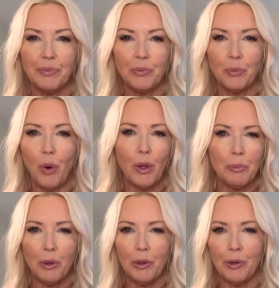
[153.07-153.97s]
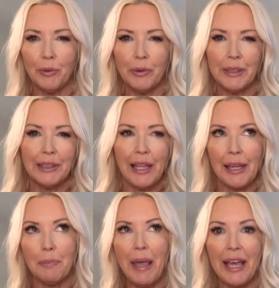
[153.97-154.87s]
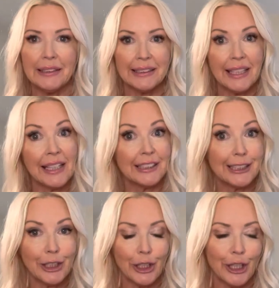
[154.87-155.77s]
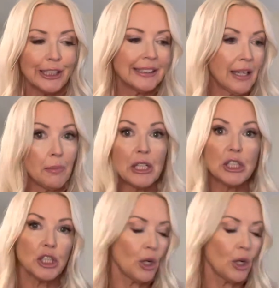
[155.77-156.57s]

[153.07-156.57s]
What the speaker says: rollable like pants and skirts. And I'm going to show